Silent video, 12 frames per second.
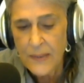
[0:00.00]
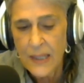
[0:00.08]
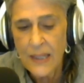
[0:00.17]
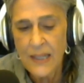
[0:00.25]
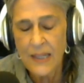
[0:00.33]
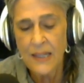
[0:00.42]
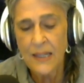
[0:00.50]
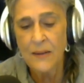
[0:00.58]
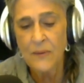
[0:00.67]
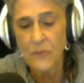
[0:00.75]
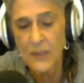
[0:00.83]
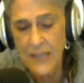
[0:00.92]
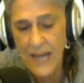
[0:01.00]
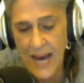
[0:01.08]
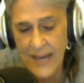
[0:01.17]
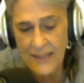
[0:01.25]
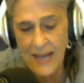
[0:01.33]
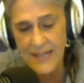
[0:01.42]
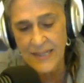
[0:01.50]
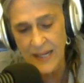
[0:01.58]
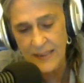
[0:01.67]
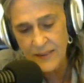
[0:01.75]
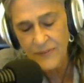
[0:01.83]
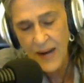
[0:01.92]
He will not
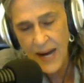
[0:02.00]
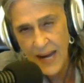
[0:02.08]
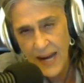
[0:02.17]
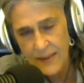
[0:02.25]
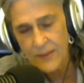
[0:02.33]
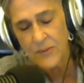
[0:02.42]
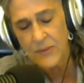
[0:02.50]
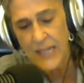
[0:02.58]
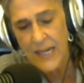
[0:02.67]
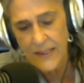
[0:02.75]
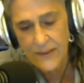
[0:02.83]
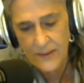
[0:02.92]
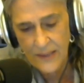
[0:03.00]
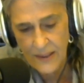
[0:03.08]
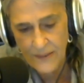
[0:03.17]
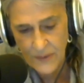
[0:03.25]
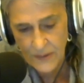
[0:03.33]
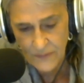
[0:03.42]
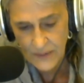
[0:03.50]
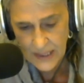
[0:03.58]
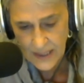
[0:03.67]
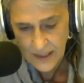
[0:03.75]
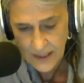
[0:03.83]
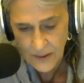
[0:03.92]
identify the creator of the
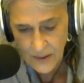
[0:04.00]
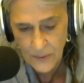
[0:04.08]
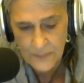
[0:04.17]
video.